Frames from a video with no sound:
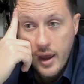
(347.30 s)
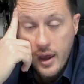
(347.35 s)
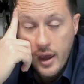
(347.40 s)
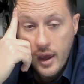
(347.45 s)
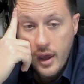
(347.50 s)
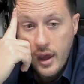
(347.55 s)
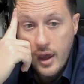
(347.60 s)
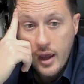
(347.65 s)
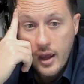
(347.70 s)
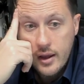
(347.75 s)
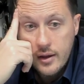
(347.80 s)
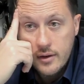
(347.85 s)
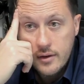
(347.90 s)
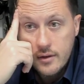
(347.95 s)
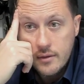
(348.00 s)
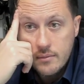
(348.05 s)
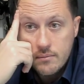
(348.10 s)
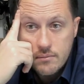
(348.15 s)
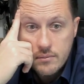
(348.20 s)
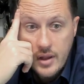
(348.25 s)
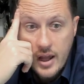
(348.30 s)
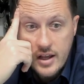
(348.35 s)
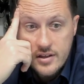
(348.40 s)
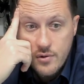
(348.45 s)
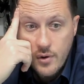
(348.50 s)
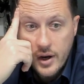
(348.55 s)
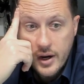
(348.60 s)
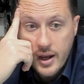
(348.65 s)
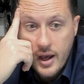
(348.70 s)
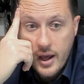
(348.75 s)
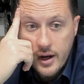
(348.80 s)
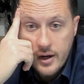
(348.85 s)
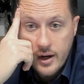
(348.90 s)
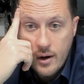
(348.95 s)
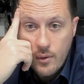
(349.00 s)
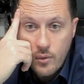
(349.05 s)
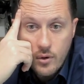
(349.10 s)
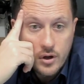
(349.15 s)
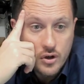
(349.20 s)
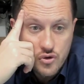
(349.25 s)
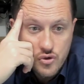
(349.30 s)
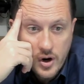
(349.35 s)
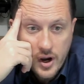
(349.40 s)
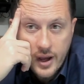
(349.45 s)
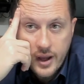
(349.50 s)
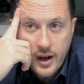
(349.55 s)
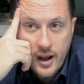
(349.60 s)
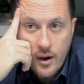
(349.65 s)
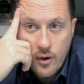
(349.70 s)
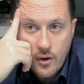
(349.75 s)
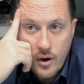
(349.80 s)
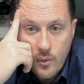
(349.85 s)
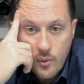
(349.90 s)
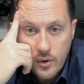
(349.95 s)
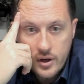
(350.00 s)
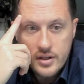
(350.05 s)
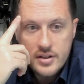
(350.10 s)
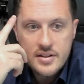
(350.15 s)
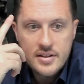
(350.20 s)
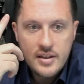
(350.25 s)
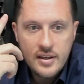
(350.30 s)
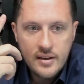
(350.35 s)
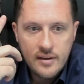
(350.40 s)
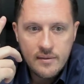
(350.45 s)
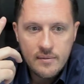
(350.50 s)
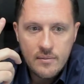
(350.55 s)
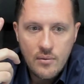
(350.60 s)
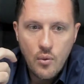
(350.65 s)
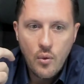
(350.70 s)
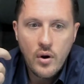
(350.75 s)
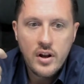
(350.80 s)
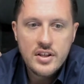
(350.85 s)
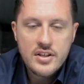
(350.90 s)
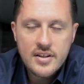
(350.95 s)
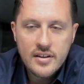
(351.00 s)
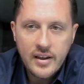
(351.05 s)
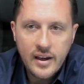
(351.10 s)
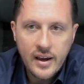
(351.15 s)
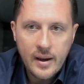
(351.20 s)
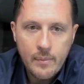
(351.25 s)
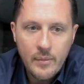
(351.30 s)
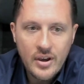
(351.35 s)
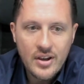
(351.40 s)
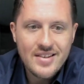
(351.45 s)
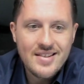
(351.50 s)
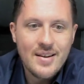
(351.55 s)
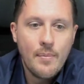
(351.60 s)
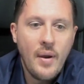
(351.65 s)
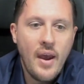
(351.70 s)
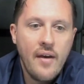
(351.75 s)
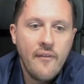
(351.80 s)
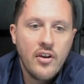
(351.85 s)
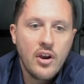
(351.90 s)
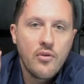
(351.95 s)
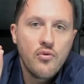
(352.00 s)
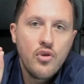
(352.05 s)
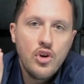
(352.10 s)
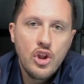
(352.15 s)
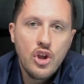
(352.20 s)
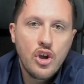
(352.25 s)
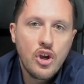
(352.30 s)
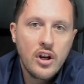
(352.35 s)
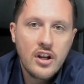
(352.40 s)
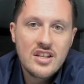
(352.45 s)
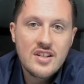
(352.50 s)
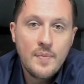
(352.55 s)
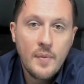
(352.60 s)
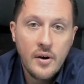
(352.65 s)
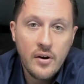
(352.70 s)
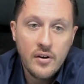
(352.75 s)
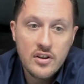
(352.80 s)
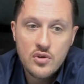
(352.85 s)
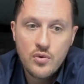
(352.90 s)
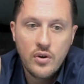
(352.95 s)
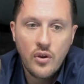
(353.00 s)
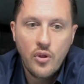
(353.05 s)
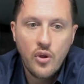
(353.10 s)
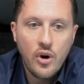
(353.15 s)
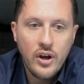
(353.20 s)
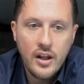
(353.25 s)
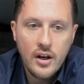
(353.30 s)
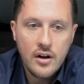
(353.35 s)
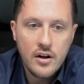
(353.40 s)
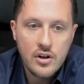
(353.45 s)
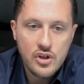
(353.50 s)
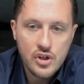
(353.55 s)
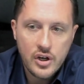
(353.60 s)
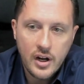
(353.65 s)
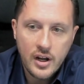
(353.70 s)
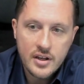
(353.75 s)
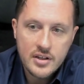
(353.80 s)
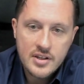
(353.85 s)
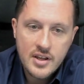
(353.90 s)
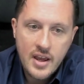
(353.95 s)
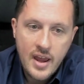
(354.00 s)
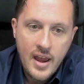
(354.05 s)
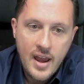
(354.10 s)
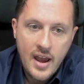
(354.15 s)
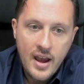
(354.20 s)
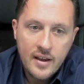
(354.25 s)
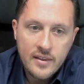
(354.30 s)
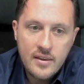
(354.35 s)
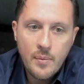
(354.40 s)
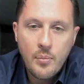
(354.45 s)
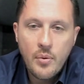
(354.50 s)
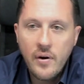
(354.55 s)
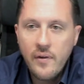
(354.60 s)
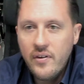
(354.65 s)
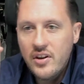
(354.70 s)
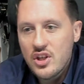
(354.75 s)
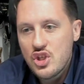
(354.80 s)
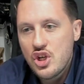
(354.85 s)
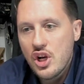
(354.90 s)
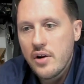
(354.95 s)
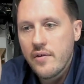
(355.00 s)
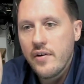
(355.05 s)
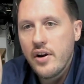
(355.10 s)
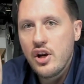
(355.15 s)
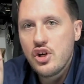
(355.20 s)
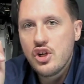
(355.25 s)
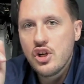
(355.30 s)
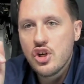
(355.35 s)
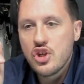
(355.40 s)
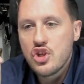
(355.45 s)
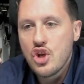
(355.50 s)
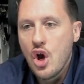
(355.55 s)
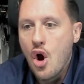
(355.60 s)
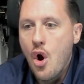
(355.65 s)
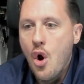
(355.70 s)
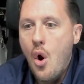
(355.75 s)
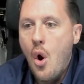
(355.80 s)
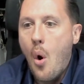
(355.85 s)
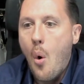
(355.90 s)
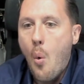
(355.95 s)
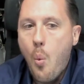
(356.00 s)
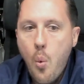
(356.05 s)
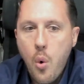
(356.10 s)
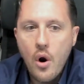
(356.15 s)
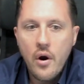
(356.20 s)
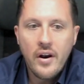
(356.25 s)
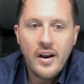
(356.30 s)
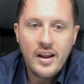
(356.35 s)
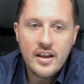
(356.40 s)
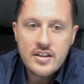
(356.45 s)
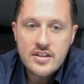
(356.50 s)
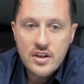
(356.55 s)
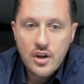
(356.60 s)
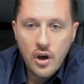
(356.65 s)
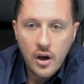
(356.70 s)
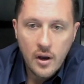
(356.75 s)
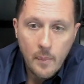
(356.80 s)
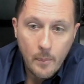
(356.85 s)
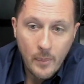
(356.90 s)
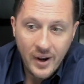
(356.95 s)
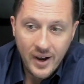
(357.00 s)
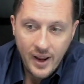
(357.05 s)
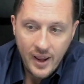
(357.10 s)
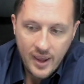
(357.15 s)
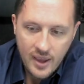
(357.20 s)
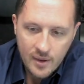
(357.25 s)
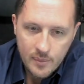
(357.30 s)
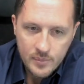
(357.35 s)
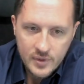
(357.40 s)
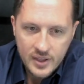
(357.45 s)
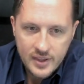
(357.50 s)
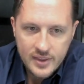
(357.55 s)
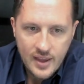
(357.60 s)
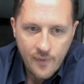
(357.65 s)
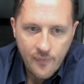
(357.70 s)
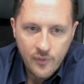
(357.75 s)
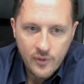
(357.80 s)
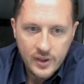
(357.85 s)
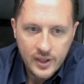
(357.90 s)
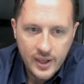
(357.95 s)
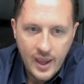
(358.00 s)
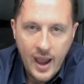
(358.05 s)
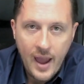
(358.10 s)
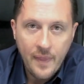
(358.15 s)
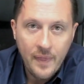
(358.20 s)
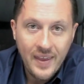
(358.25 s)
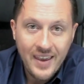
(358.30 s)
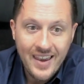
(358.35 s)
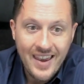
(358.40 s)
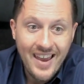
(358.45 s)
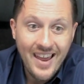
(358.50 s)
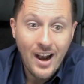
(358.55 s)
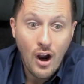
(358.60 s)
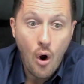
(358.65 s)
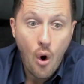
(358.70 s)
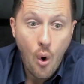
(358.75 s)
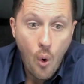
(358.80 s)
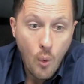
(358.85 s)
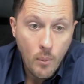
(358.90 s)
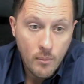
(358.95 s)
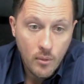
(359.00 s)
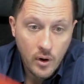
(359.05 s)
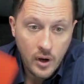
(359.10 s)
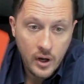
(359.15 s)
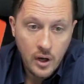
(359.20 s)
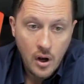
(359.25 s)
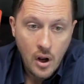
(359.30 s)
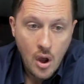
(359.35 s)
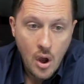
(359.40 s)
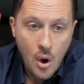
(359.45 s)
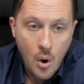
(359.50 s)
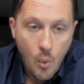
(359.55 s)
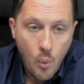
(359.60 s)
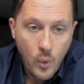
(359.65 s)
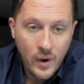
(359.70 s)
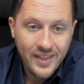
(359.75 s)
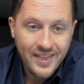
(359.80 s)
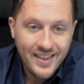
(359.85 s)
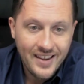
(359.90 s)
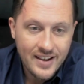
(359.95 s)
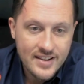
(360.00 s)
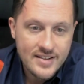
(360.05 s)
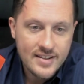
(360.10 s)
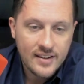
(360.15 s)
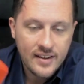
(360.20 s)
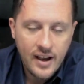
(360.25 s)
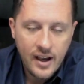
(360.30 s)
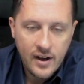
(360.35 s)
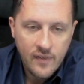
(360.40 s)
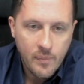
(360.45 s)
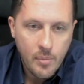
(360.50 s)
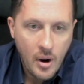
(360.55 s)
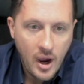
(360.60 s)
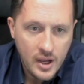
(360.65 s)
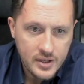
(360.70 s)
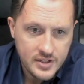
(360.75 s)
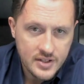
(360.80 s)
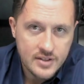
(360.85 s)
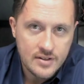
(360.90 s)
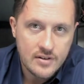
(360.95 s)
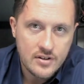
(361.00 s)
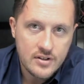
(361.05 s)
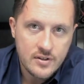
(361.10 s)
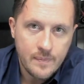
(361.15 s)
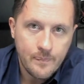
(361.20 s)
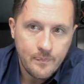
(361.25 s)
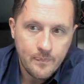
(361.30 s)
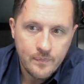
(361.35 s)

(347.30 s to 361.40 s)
and that's why I got it. I want to try it out. I want to see what it's like because I'm having a really good experience with the 3800X. The previous generations weren't as good, but AMD definitely, I think, hit a home run with this line of processors.